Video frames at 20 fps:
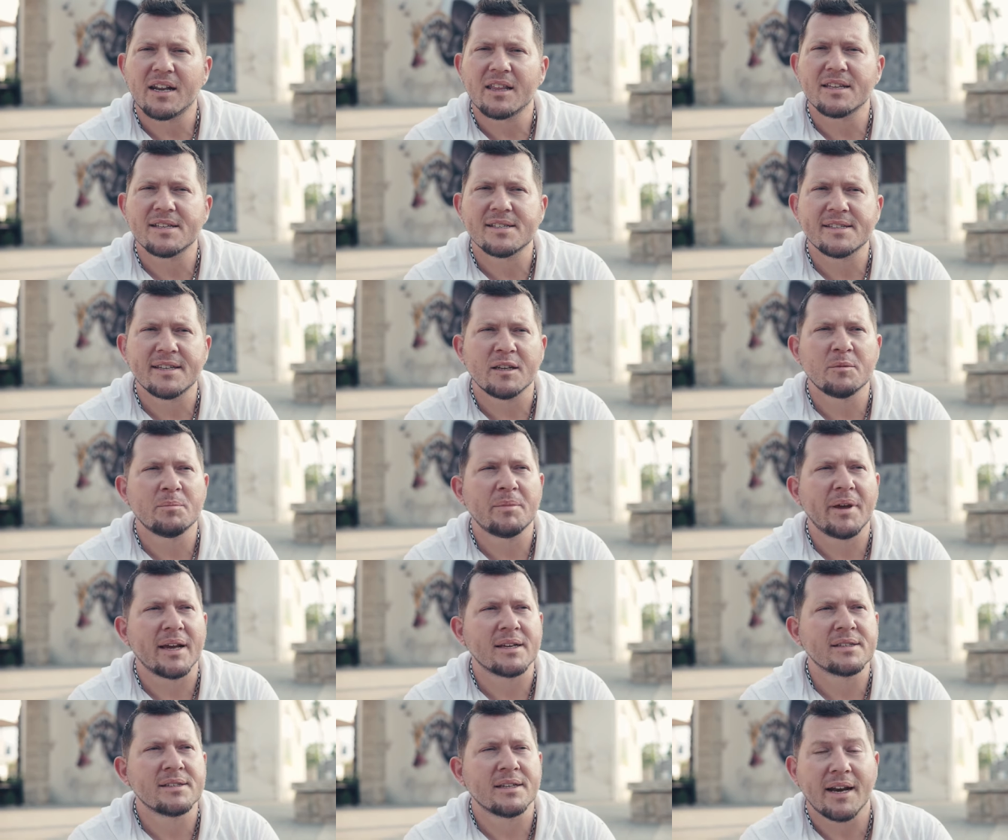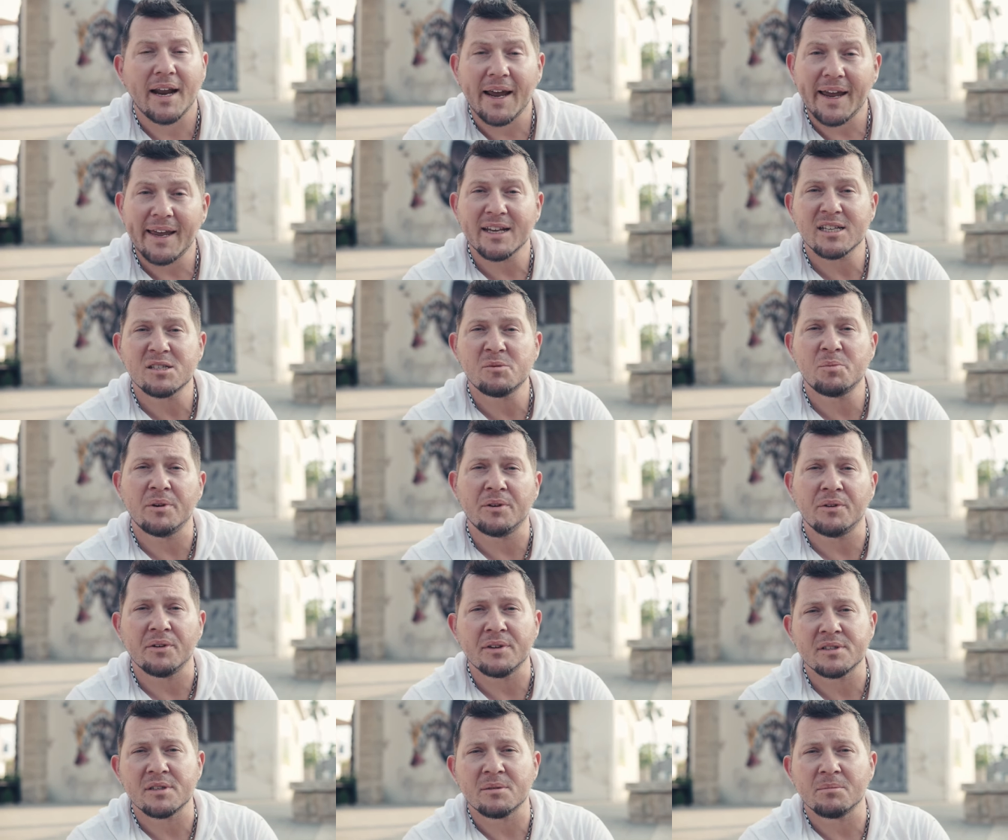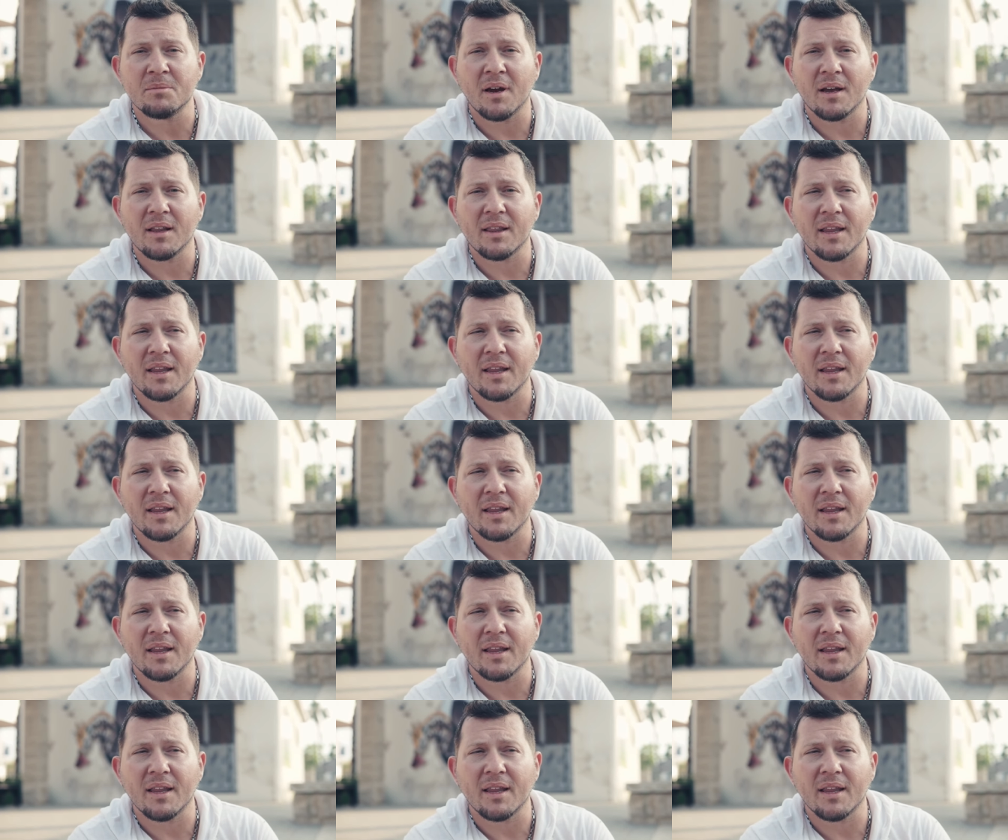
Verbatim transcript: of the setbacks that I experience in my